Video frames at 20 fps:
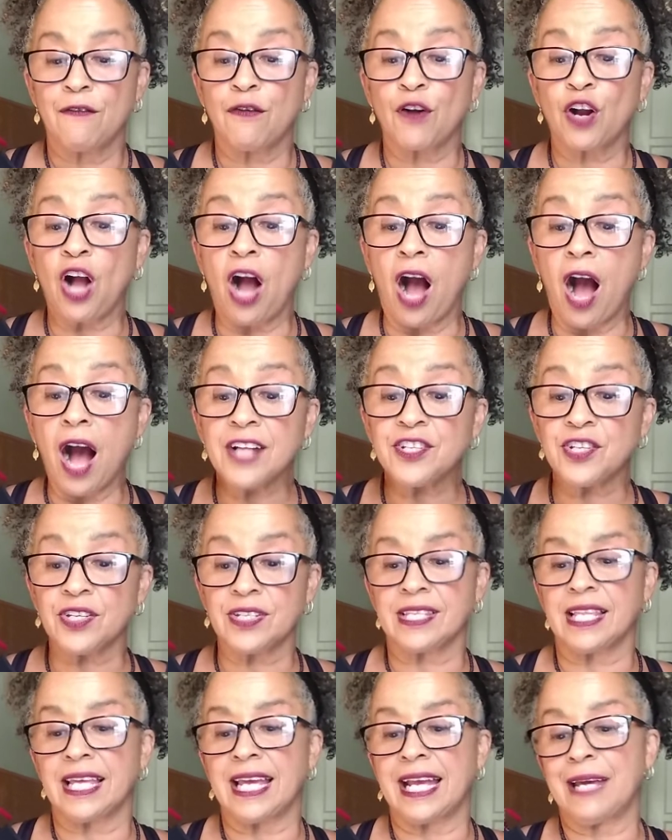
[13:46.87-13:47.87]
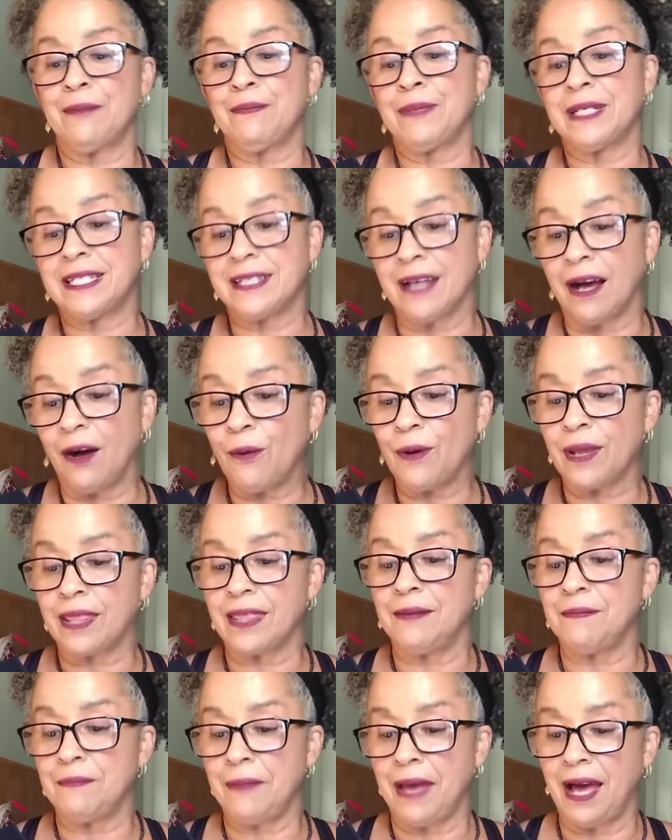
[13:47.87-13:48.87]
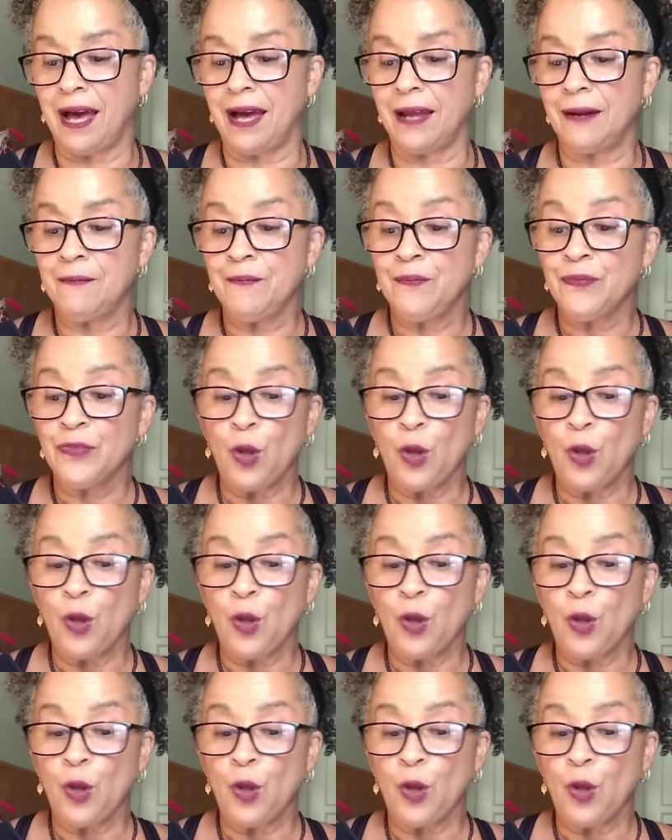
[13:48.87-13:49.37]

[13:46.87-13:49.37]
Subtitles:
For consciously it can be dealt with and met,